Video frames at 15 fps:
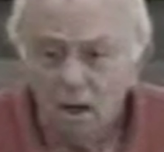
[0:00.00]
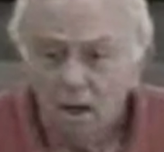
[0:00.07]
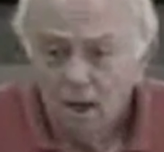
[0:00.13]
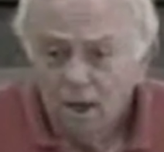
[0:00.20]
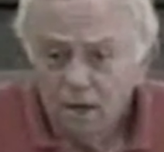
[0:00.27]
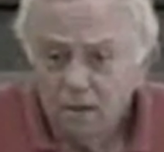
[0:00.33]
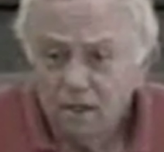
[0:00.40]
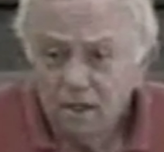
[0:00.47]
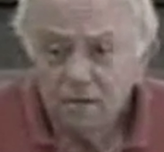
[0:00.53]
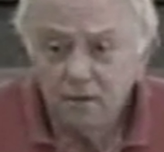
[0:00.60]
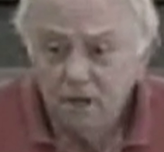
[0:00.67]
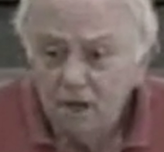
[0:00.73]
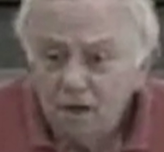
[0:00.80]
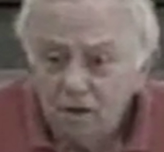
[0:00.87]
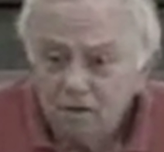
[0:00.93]
and
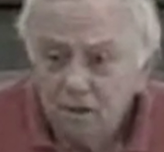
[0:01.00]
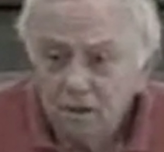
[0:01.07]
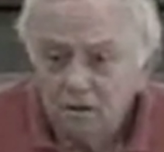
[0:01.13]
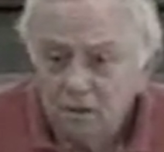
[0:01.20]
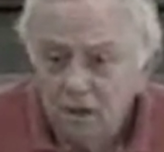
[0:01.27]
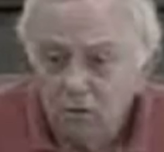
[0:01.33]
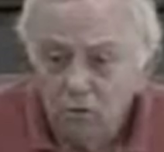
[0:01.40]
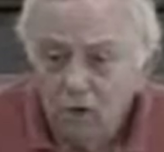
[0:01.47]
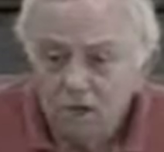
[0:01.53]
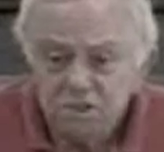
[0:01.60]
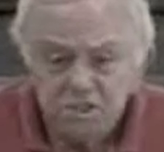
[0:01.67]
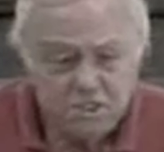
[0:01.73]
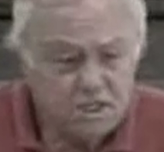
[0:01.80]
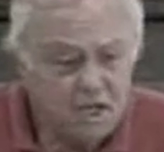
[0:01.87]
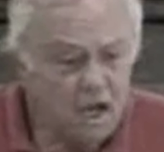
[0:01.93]
they were
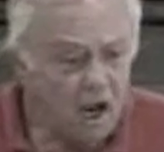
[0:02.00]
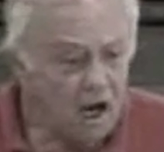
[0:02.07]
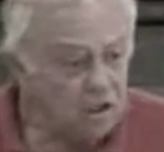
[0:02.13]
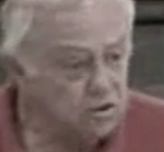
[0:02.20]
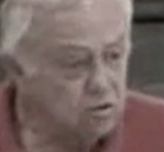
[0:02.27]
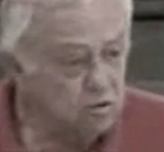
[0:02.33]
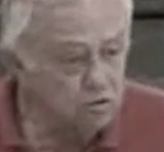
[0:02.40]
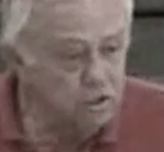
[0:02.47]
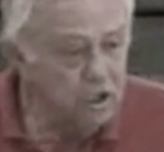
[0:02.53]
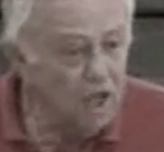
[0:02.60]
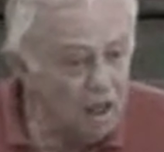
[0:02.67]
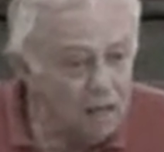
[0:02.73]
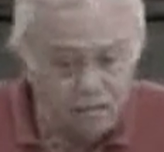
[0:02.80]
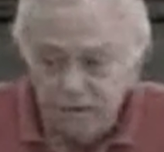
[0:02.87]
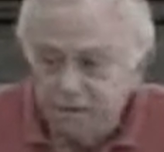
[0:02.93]
scared to
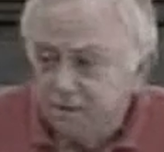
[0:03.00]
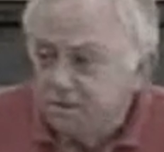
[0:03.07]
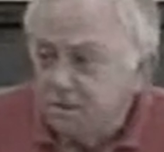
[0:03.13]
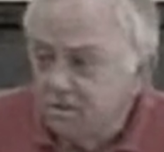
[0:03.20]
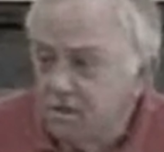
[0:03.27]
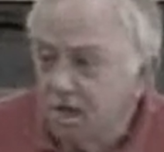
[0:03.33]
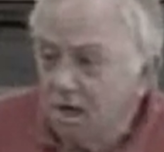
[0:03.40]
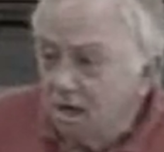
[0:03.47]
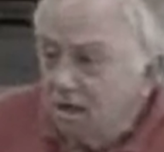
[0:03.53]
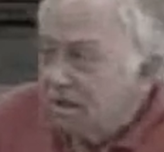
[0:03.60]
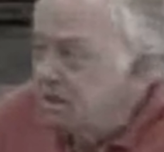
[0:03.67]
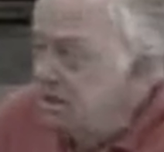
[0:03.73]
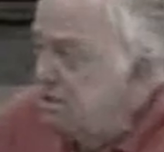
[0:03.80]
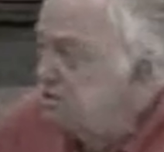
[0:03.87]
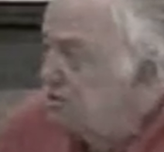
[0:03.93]
death. They said,
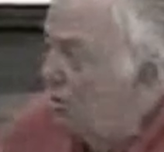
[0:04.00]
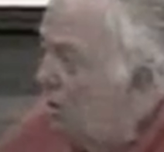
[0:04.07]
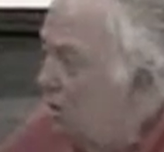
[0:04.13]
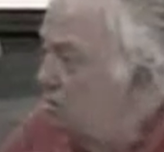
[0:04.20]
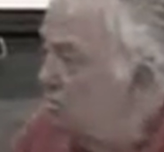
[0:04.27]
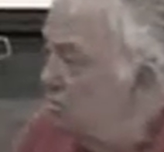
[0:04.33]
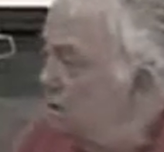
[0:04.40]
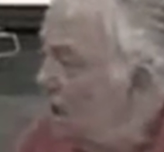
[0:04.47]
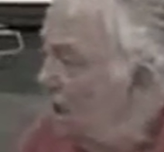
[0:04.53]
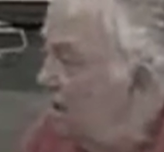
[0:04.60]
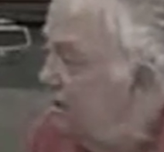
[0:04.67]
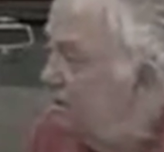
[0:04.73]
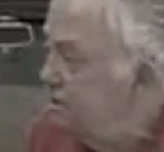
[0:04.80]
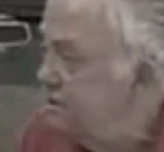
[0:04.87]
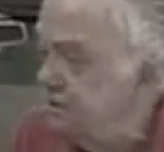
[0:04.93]
he is going to tell
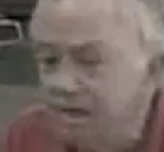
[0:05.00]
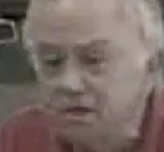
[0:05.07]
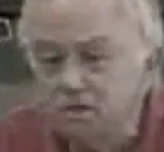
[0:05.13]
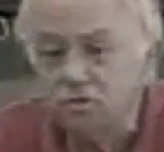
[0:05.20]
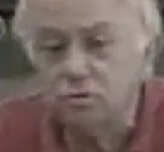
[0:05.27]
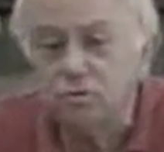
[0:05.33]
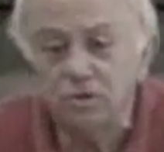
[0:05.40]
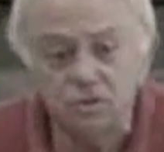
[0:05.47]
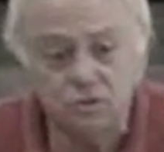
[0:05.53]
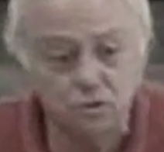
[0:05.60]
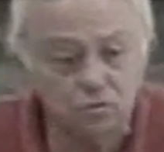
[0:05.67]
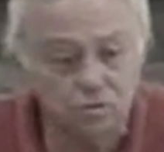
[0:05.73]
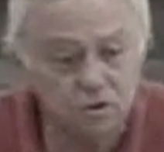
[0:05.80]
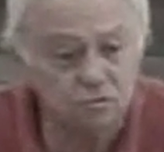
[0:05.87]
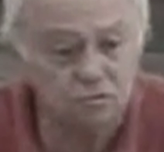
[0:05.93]
these things to the
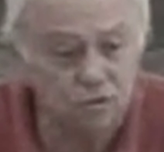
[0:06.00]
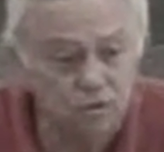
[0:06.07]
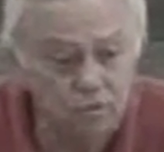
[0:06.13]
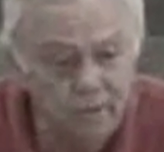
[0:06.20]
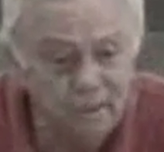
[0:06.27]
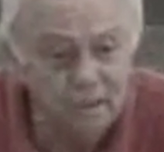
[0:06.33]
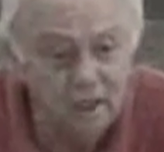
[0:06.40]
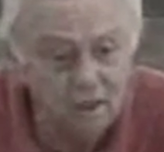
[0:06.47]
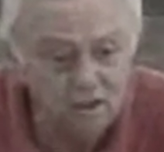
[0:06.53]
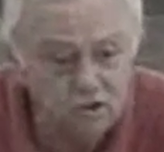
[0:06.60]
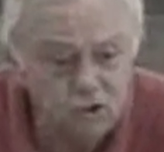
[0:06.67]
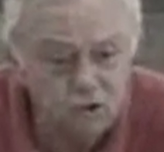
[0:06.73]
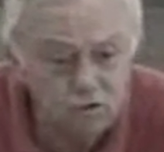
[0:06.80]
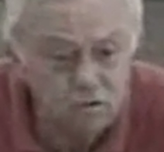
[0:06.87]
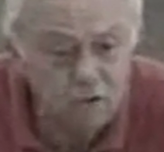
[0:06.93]
students, to the medical
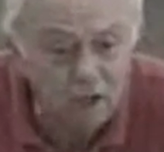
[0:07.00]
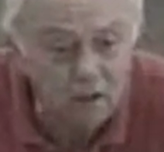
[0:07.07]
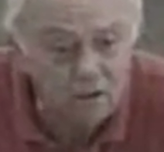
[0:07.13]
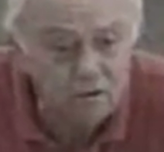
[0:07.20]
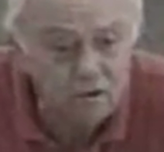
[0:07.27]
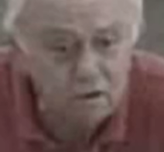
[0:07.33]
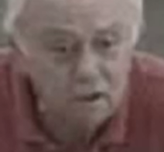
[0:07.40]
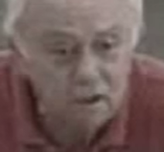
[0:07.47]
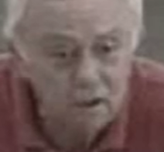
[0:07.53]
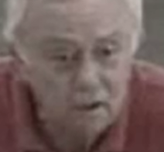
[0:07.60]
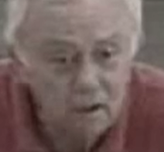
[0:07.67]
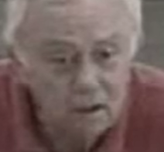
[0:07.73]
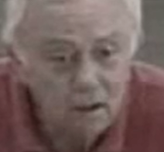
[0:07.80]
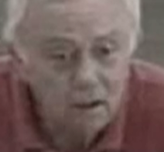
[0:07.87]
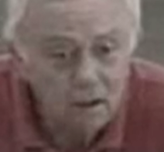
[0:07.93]
students,
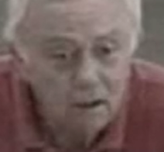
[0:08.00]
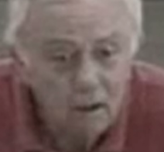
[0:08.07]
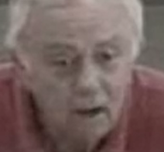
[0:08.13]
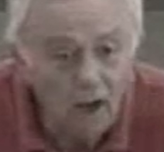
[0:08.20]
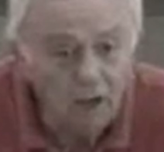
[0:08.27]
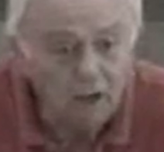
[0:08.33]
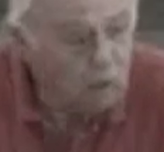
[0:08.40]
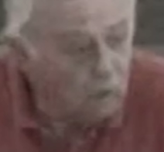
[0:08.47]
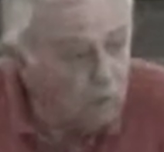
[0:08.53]
and